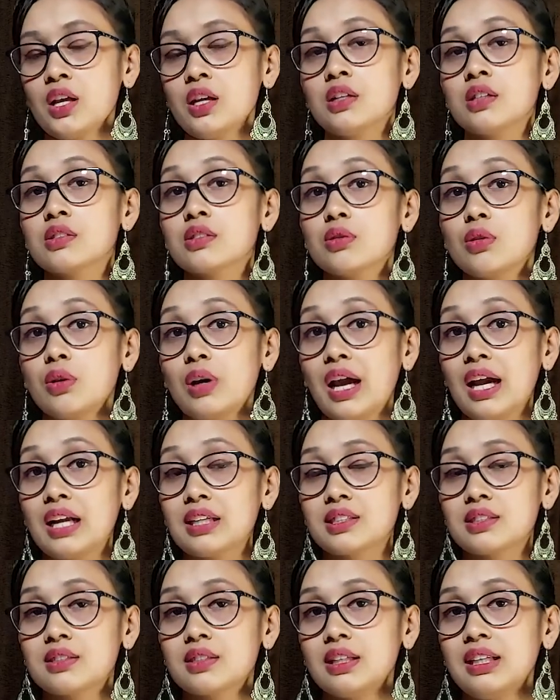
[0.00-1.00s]
So
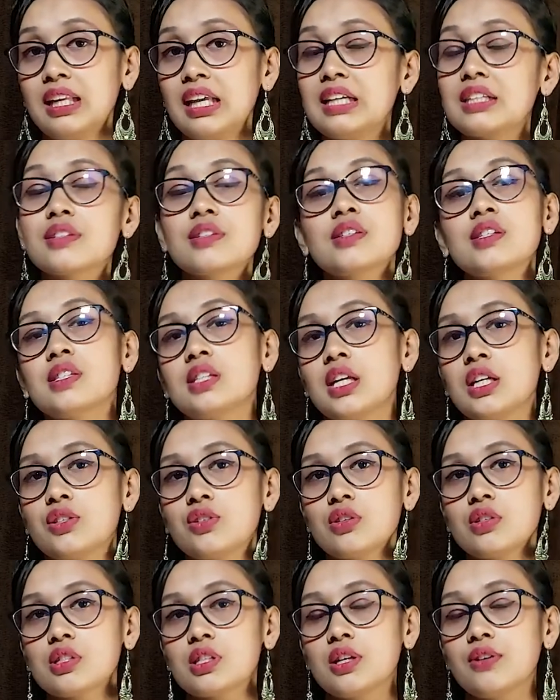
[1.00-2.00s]
at later
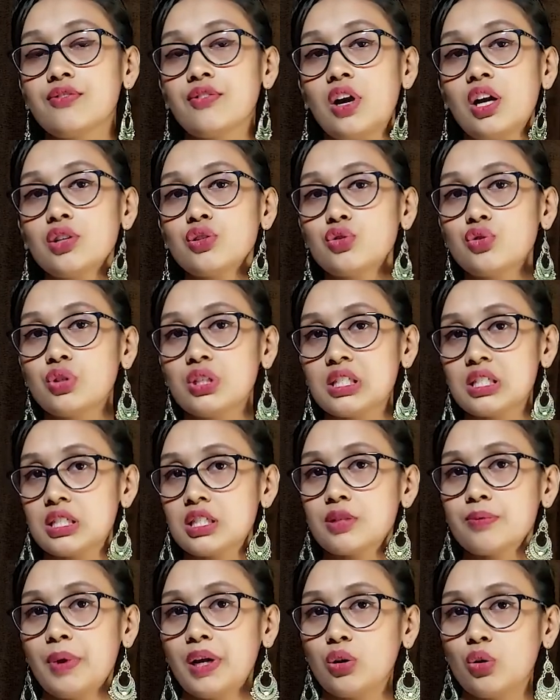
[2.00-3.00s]
stages, if
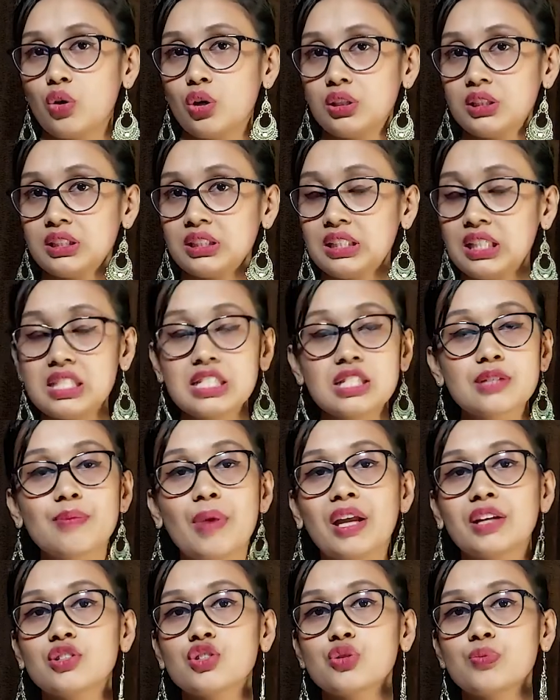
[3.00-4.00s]
untreated by all these
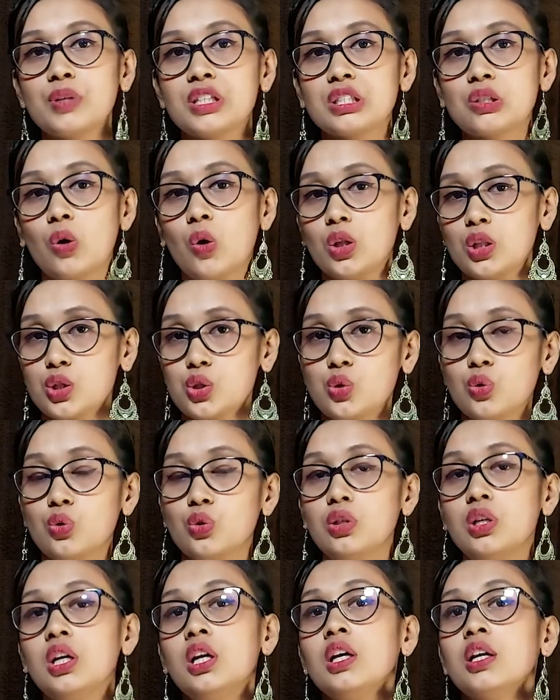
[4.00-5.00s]
management
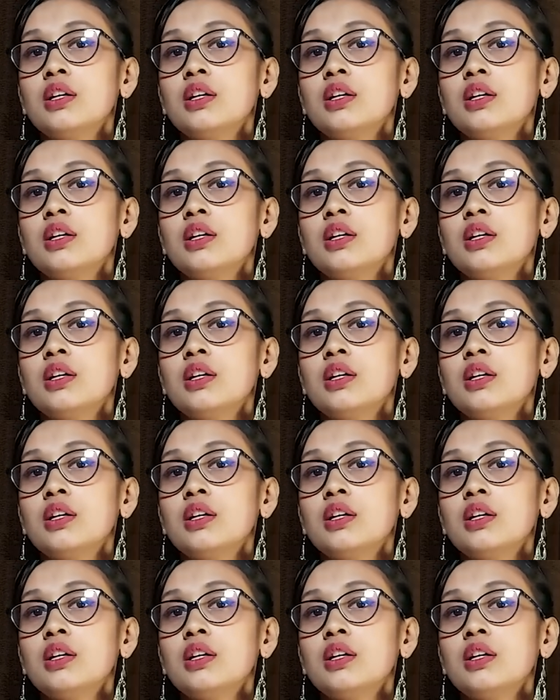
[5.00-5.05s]
also,